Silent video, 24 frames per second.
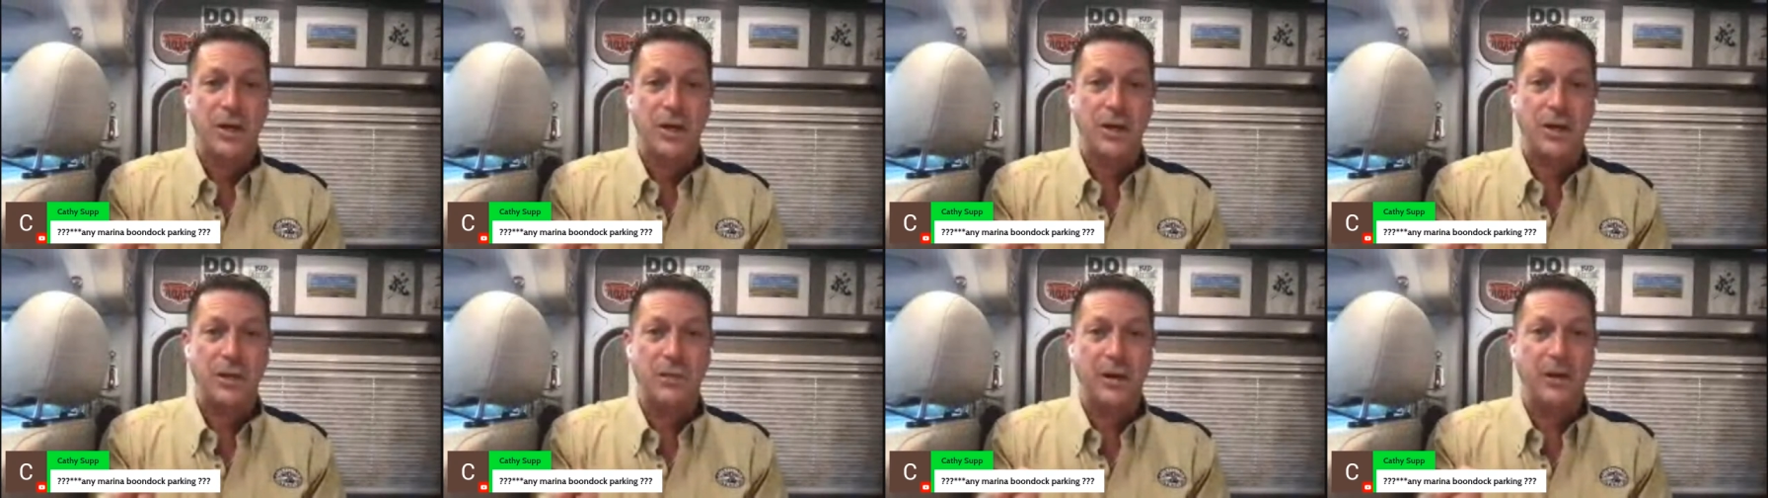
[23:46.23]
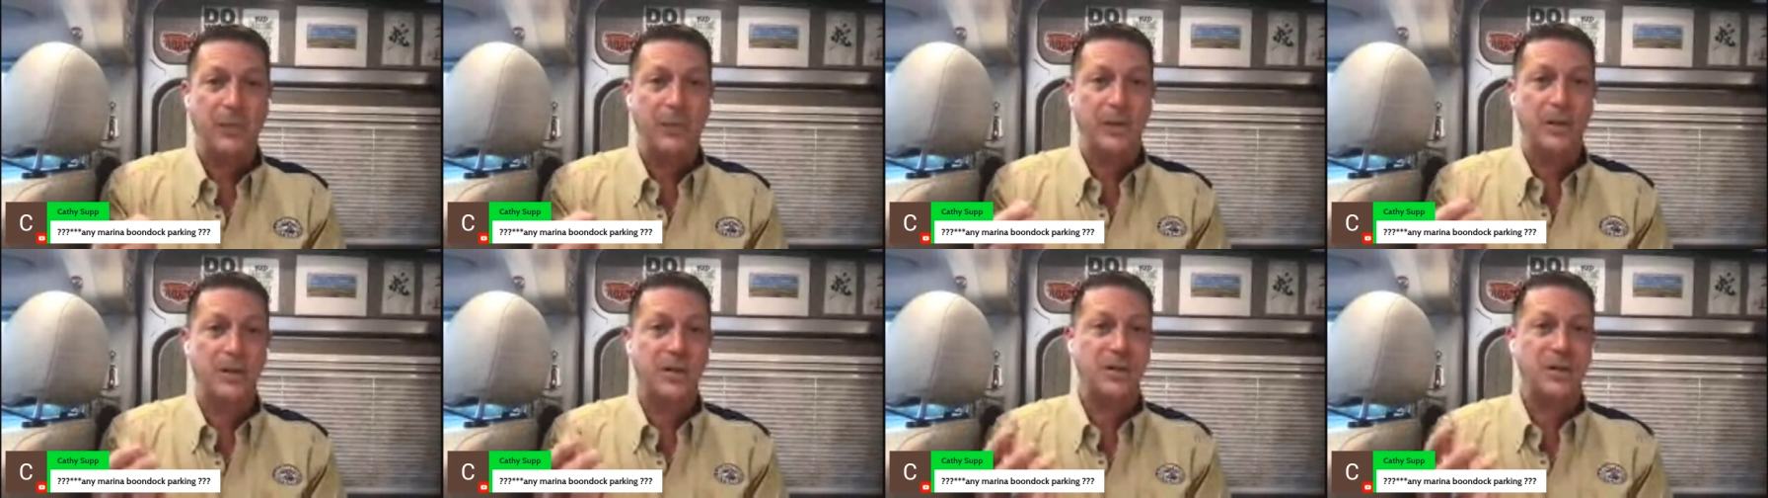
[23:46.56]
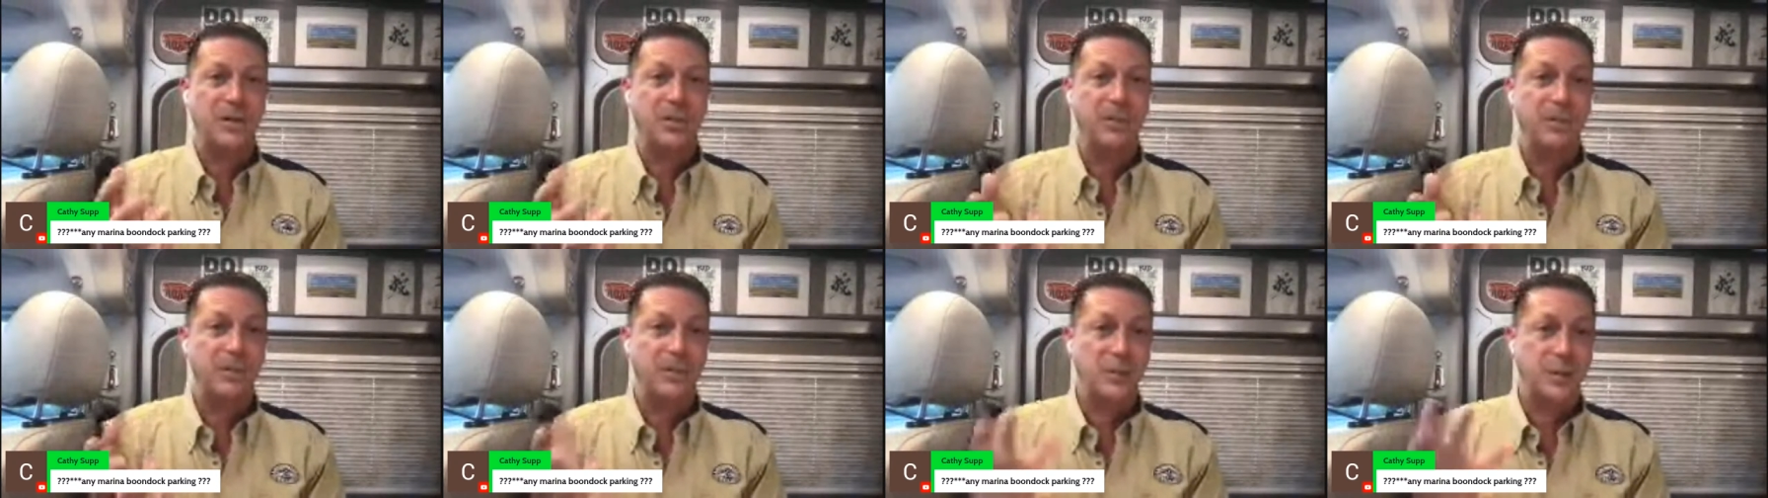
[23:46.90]
Um, I've been to
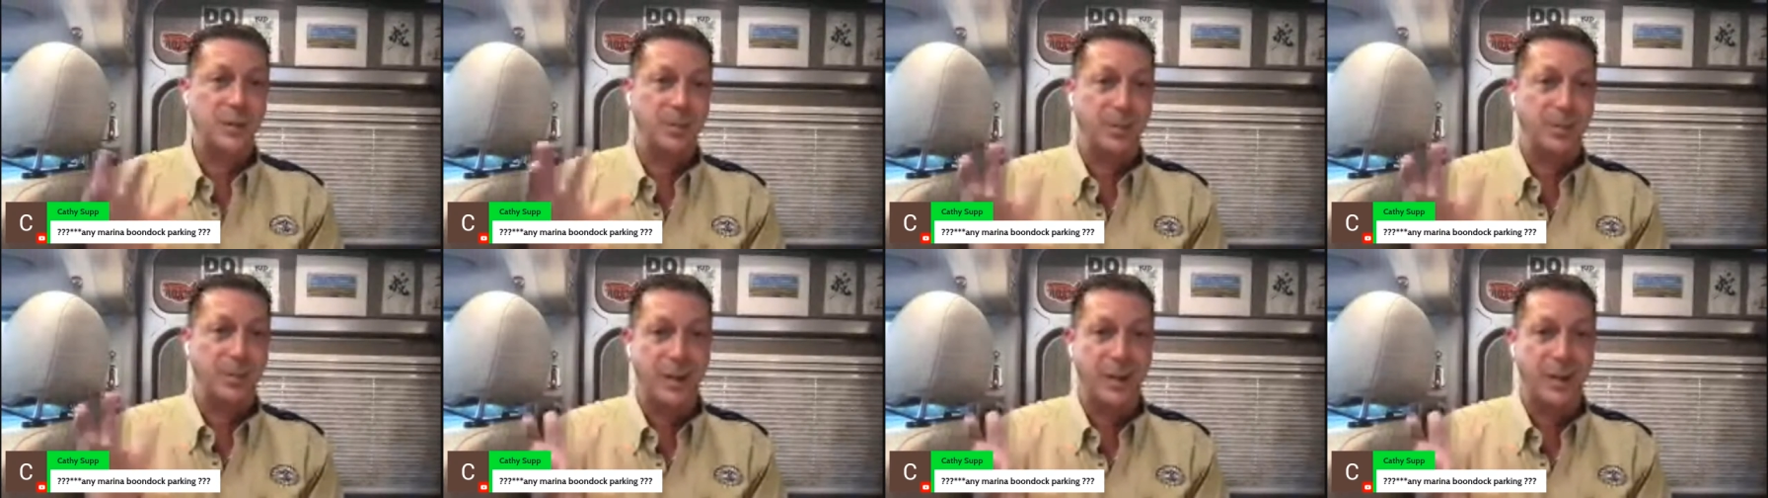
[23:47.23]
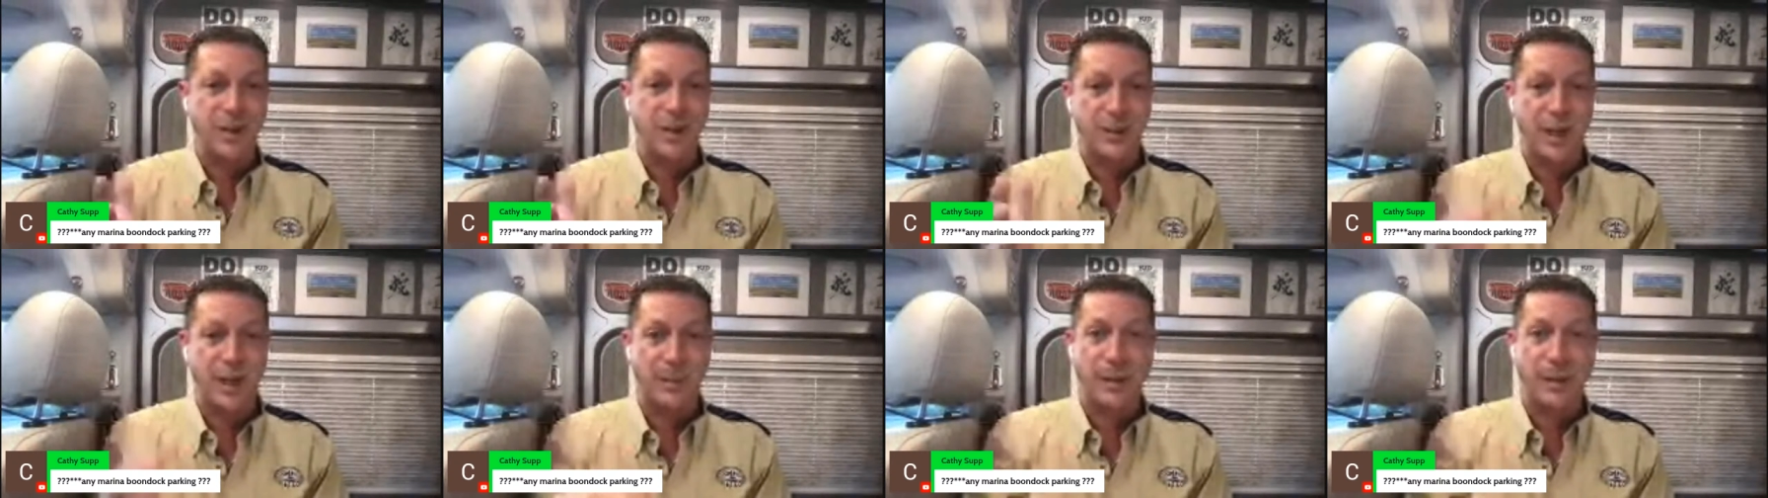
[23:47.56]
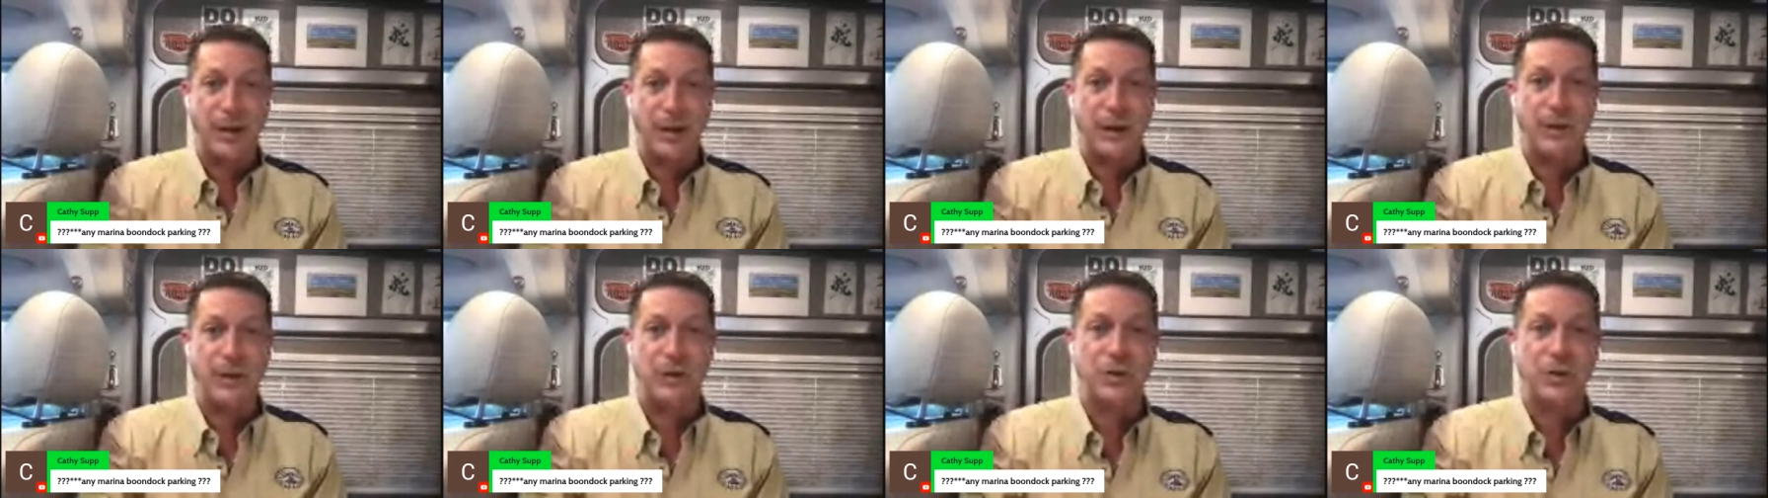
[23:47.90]
some some beachy type
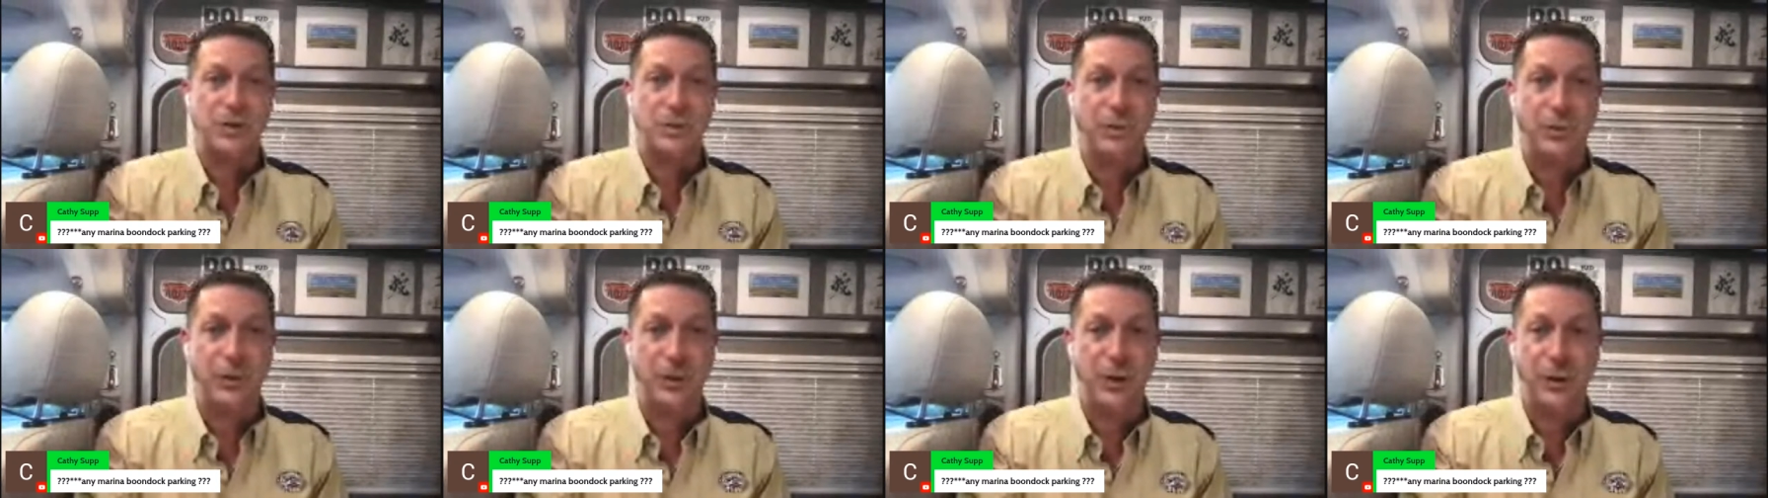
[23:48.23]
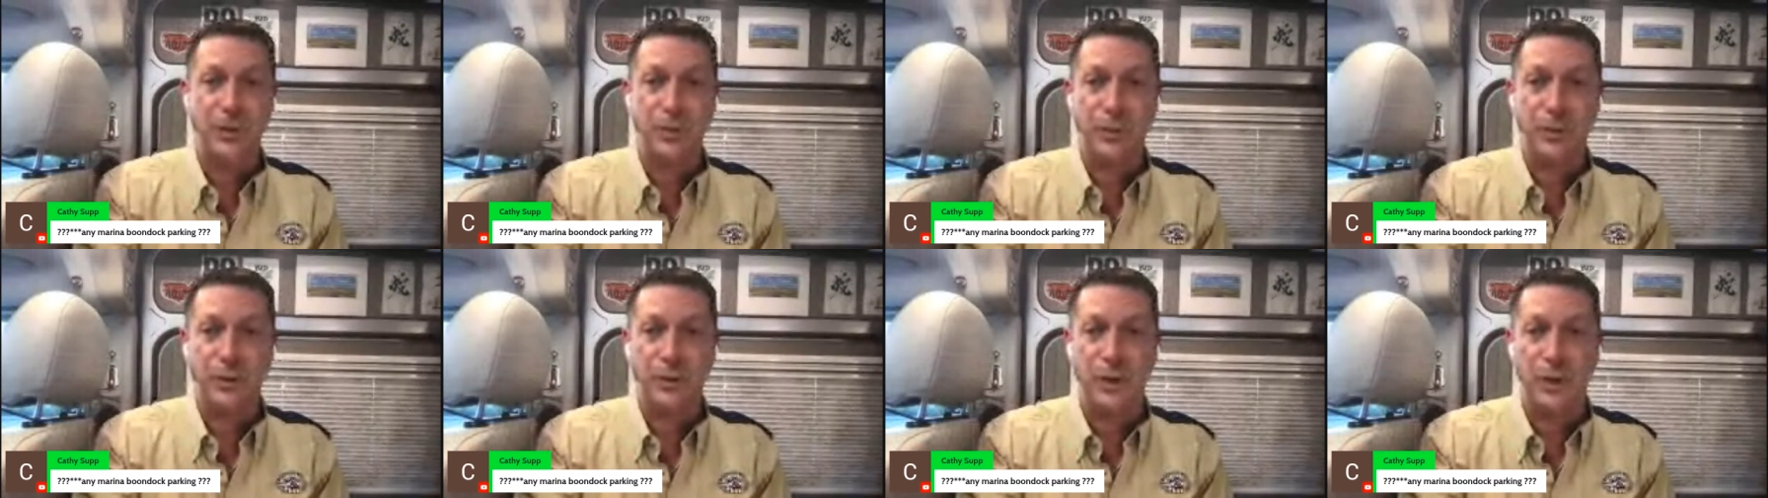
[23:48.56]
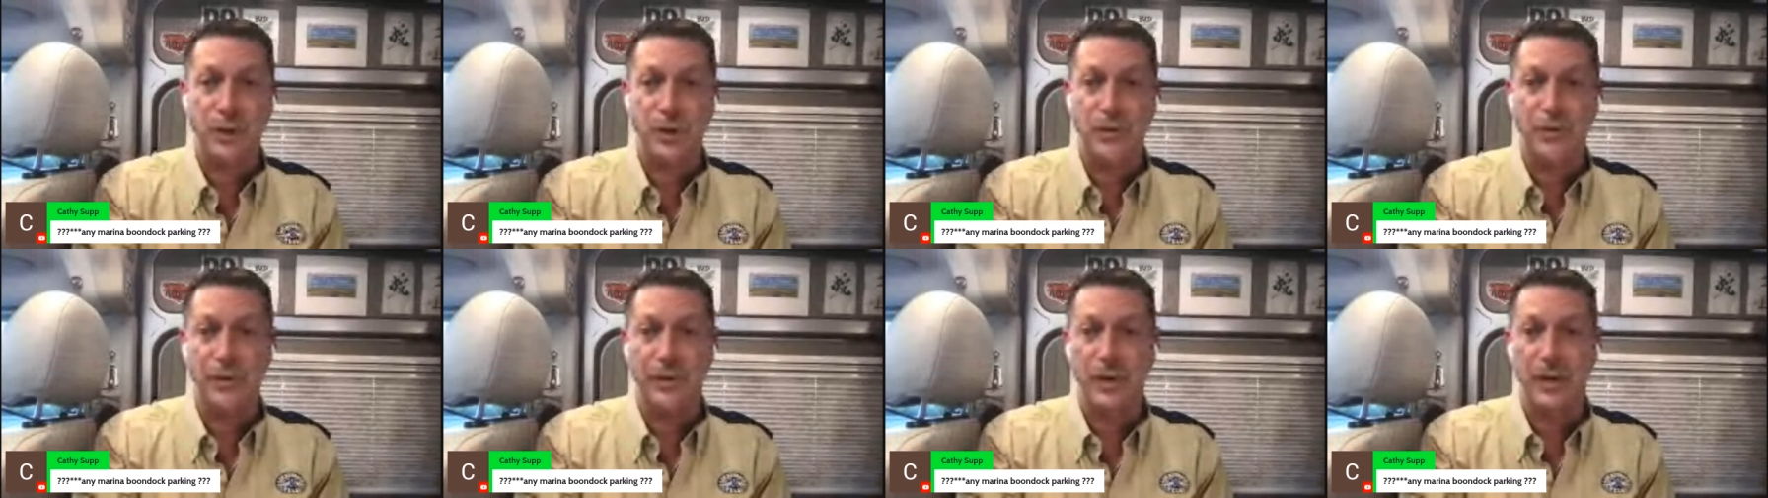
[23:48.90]
areas where you can
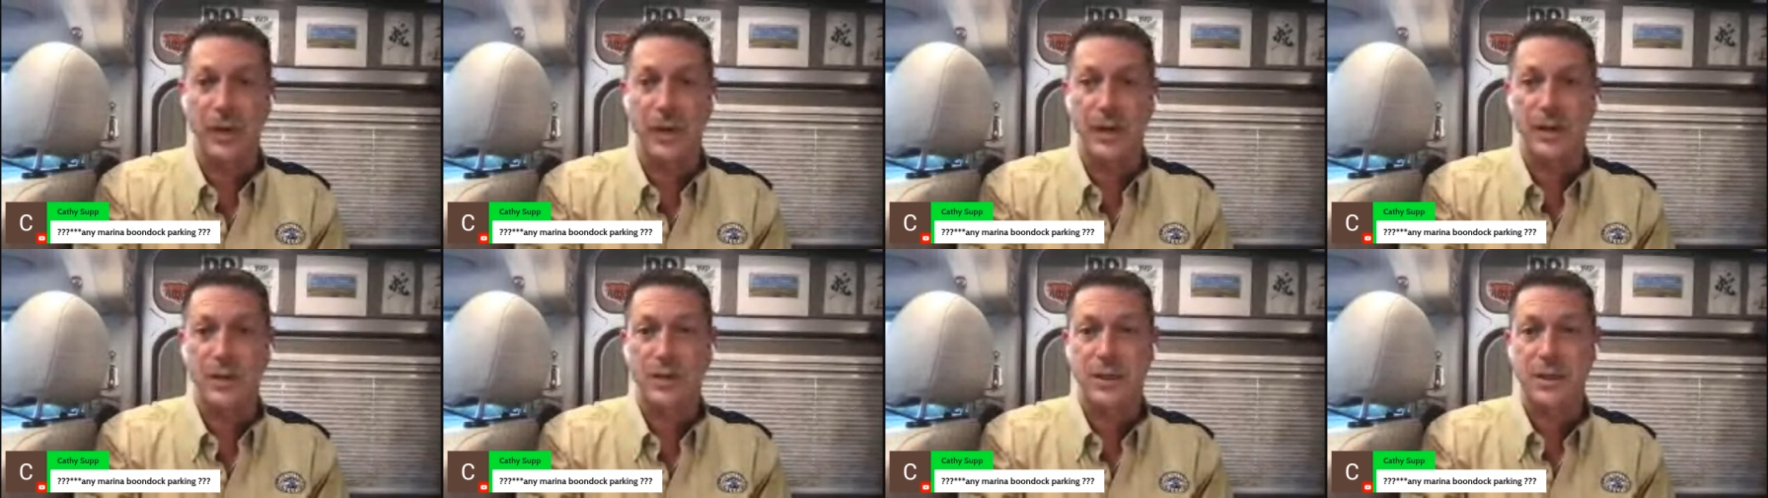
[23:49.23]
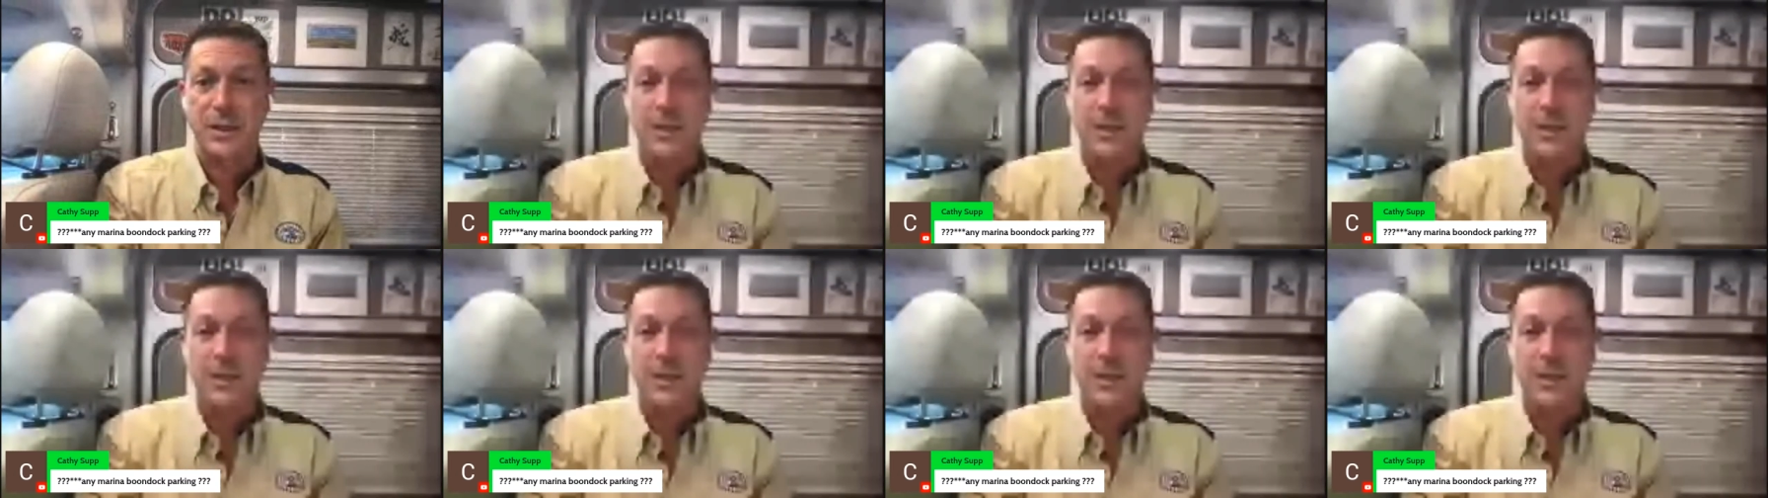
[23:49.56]
boondock overnight.